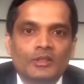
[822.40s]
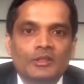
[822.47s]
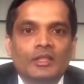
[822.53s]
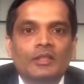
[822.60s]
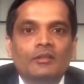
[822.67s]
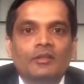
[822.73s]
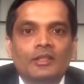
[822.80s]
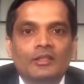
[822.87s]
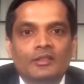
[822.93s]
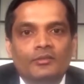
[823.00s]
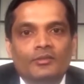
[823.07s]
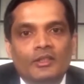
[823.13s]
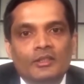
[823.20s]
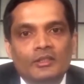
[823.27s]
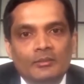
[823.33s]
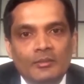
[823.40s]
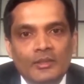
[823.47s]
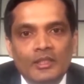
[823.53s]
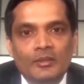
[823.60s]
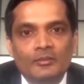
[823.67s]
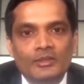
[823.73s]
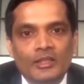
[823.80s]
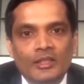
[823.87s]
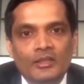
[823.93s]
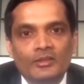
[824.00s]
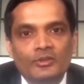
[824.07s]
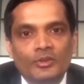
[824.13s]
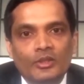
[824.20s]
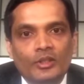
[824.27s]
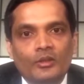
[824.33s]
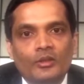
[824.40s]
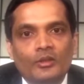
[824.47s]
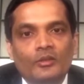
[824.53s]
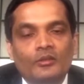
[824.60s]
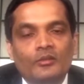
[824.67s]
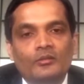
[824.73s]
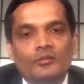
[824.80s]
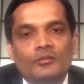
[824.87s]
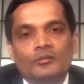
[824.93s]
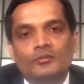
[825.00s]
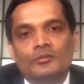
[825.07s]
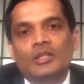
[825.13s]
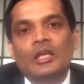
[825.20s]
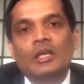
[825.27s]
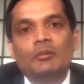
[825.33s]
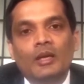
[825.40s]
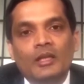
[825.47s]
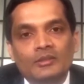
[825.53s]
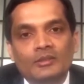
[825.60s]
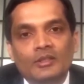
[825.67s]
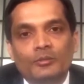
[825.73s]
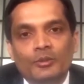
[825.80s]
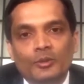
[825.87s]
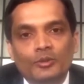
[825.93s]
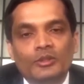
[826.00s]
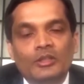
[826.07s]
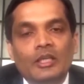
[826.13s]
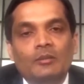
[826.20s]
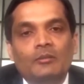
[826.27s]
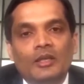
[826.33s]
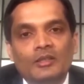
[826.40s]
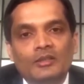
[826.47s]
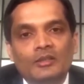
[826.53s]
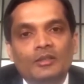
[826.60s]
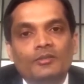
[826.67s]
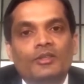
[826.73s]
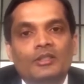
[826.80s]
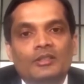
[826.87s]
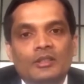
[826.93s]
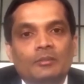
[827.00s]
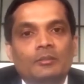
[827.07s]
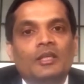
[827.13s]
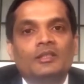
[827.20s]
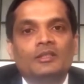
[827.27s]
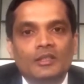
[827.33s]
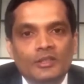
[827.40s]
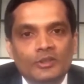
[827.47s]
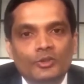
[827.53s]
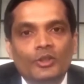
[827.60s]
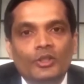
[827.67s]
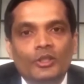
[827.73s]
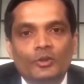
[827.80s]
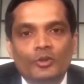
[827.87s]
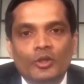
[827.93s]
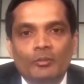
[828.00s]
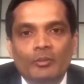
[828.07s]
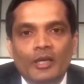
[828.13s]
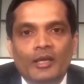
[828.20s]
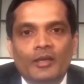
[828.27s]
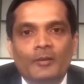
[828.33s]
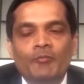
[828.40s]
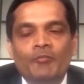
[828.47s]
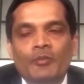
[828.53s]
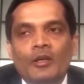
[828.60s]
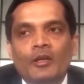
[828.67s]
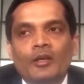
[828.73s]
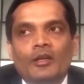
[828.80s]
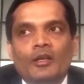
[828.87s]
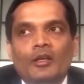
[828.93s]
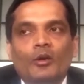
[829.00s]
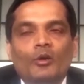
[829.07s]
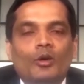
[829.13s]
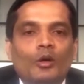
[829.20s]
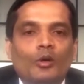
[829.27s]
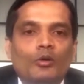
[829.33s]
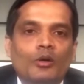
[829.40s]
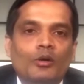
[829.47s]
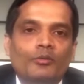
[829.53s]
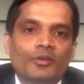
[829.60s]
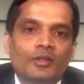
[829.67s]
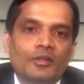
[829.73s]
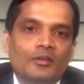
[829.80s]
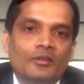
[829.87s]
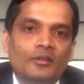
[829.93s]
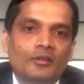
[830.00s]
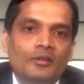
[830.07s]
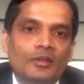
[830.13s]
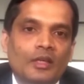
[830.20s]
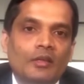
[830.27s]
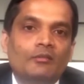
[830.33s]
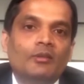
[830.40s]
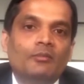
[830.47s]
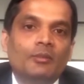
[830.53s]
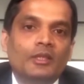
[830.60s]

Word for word: the stiffness which gives you a propensity to breaking your back muscles ligaments or discs